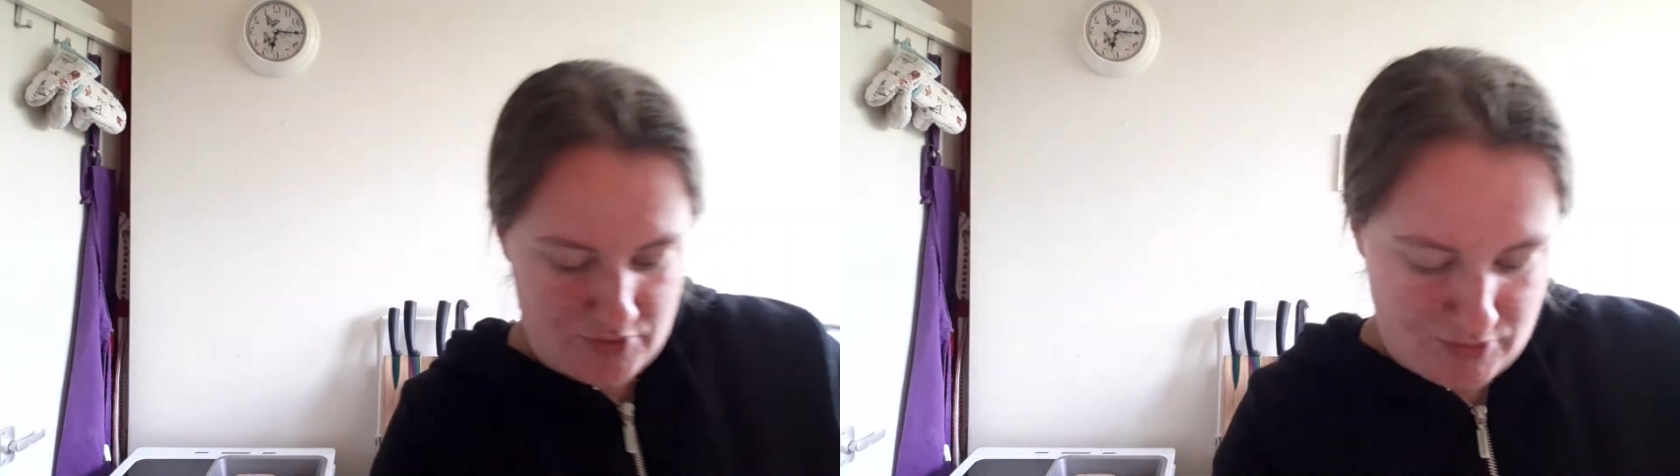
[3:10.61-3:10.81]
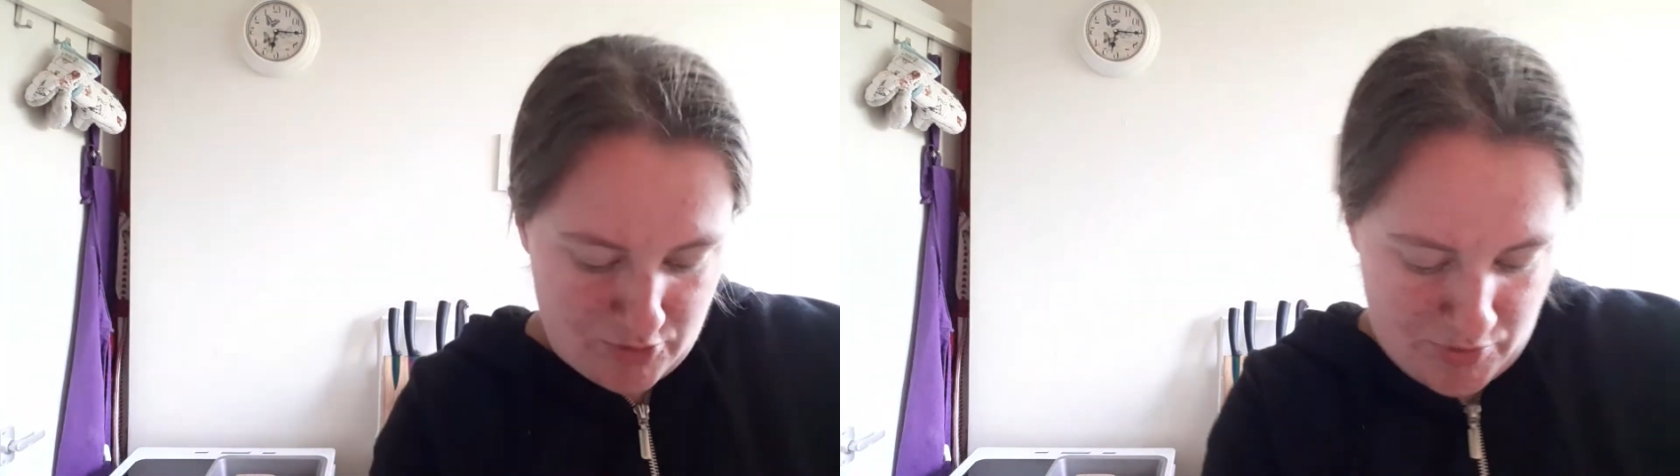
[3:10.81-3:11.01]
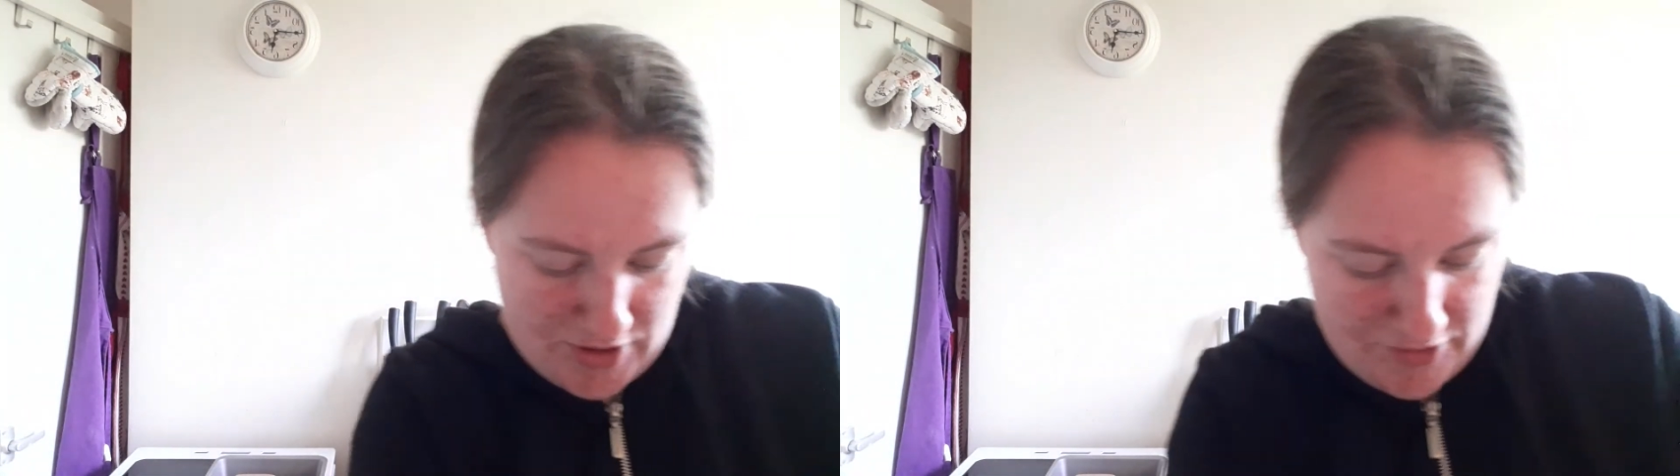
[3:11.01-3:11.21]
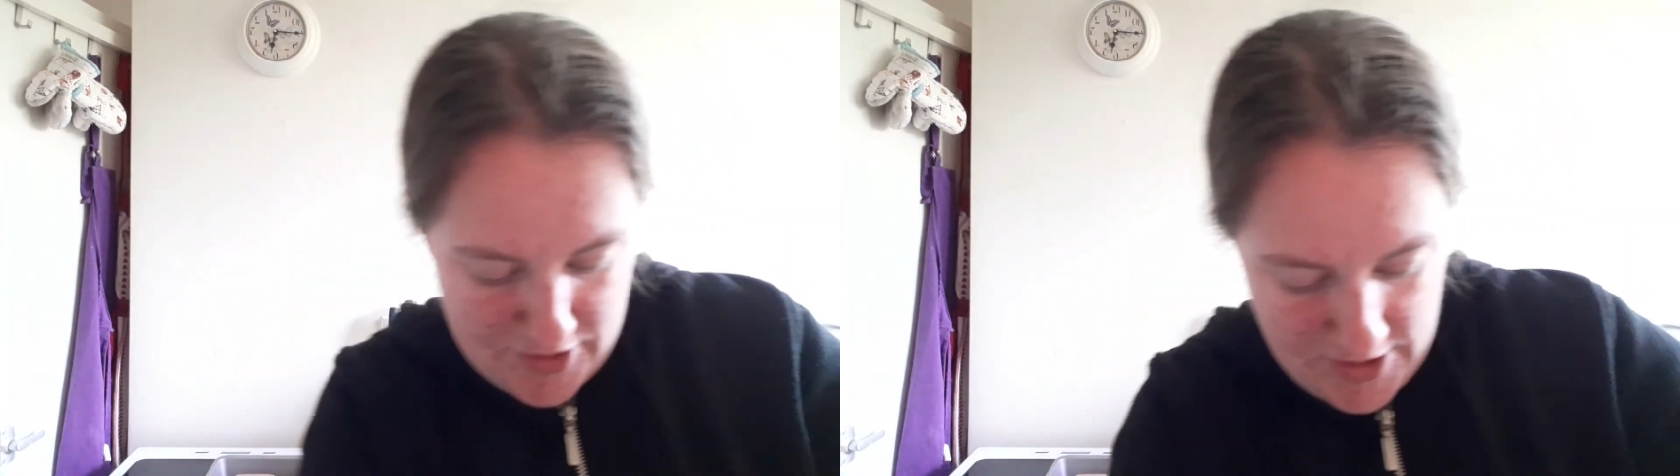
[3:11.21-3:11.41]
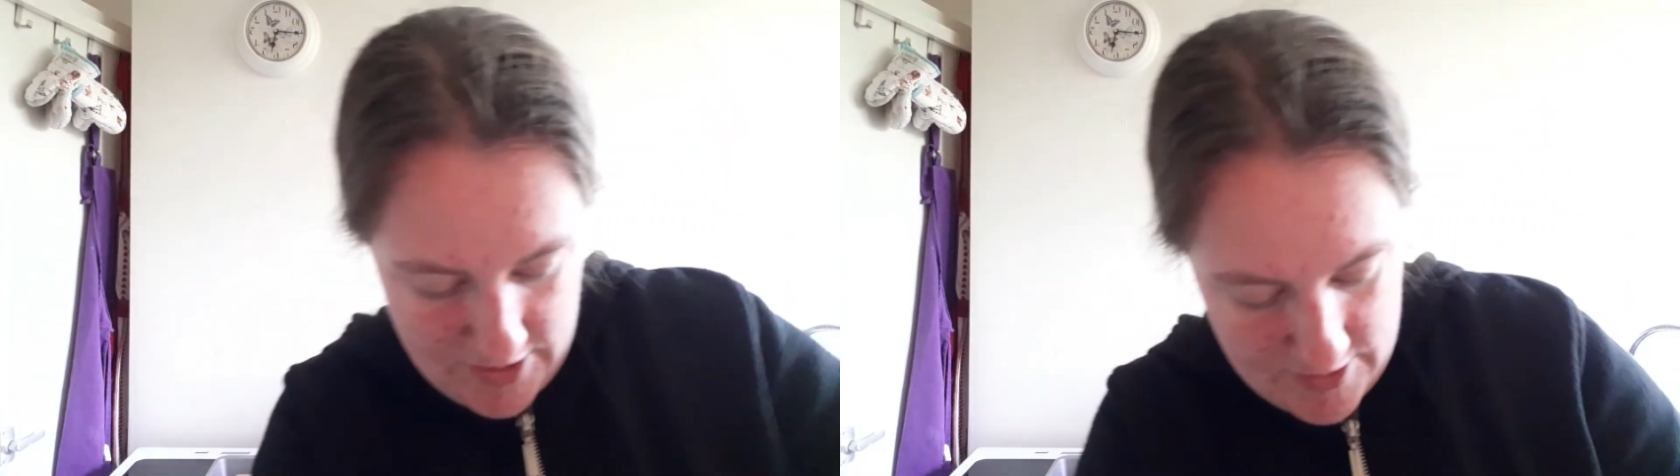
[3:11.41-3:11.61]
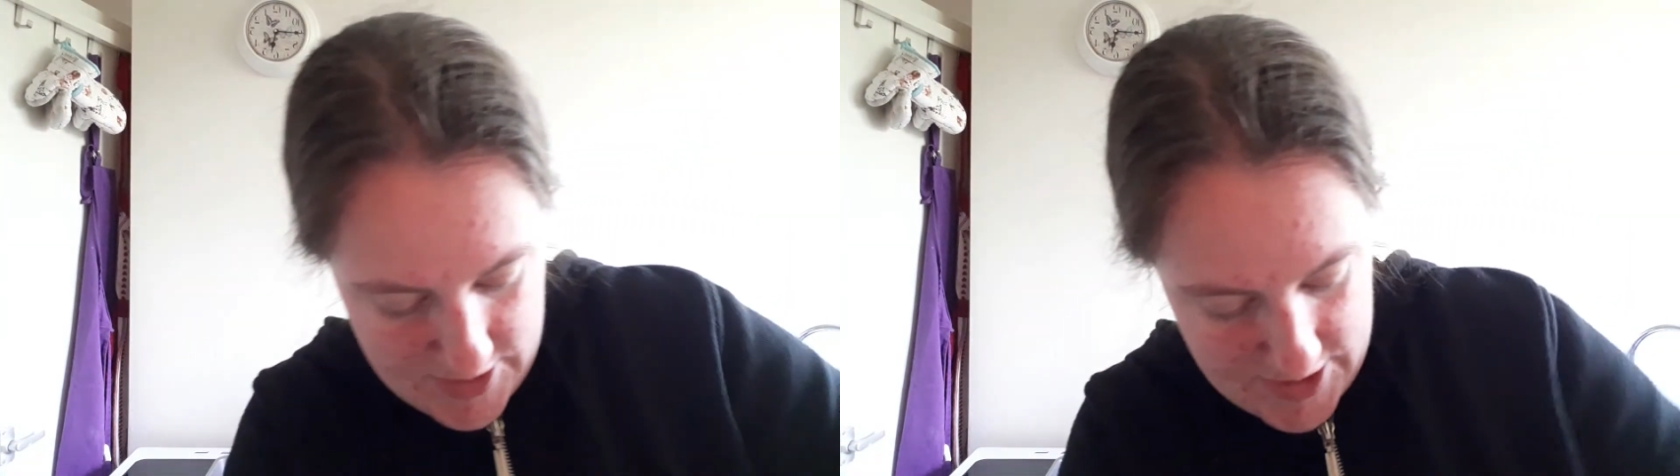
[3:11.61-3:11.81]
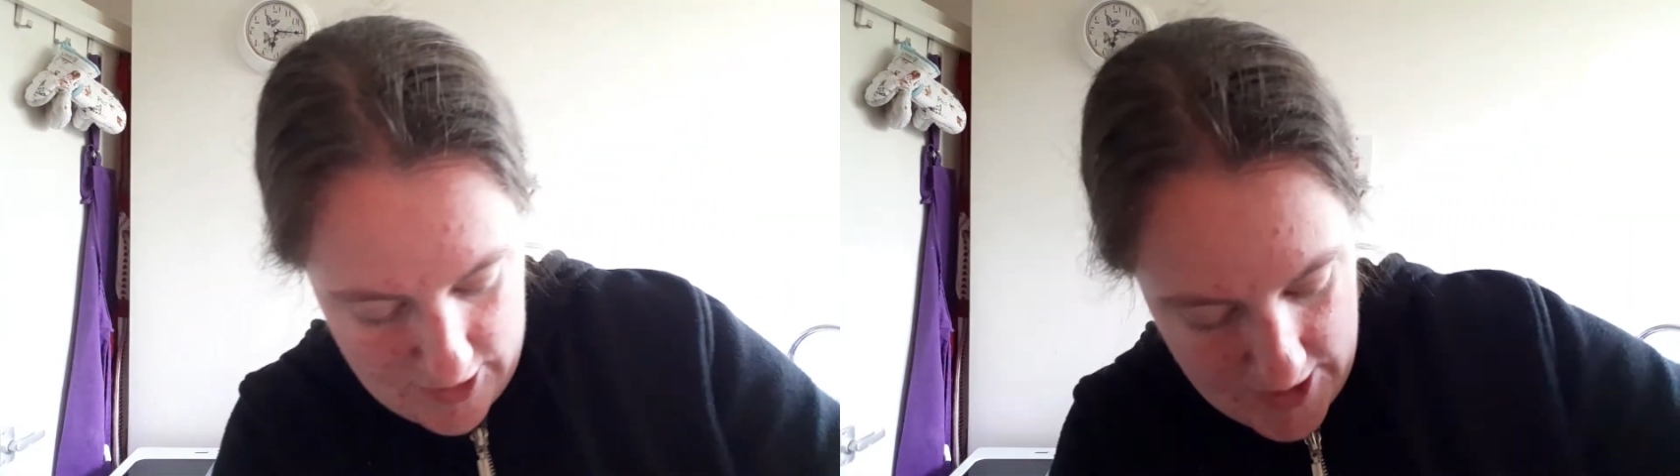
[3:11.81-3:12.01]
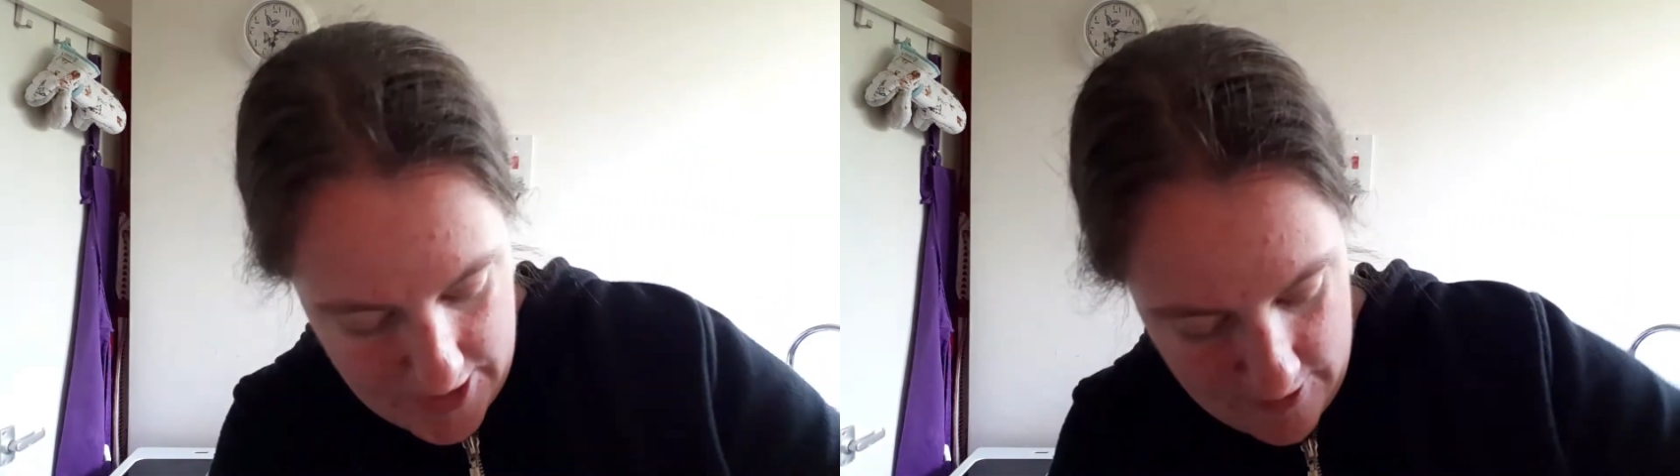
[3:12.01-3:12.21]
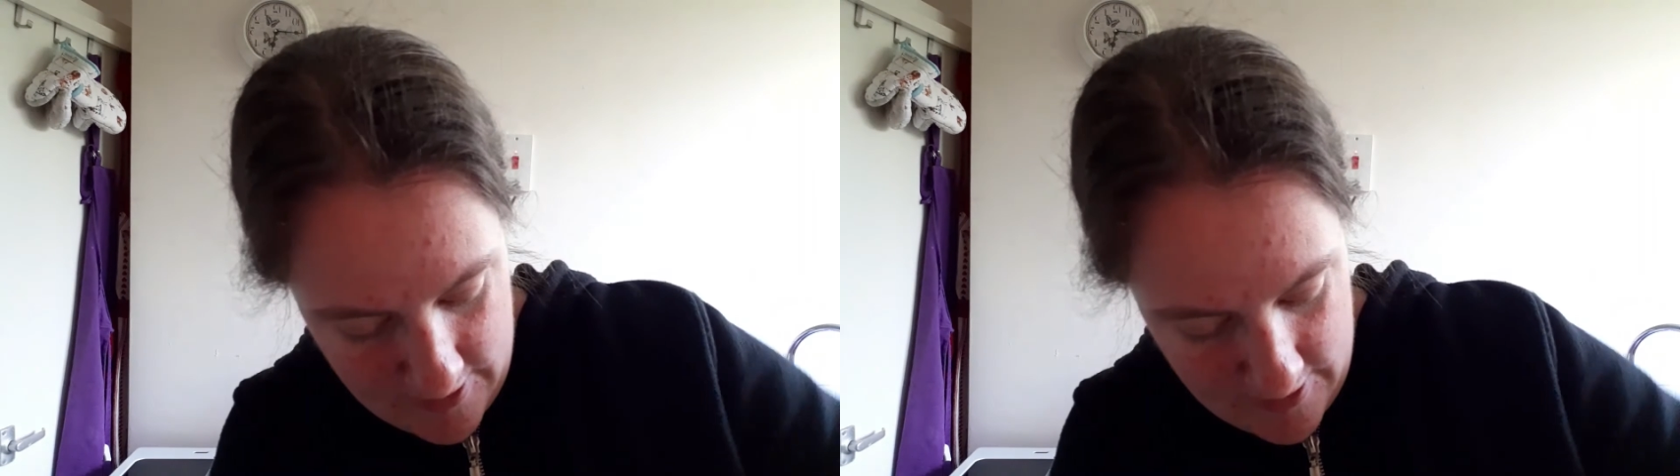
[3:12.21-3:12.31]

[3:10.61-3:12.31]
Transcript: I'm going to put it on the side.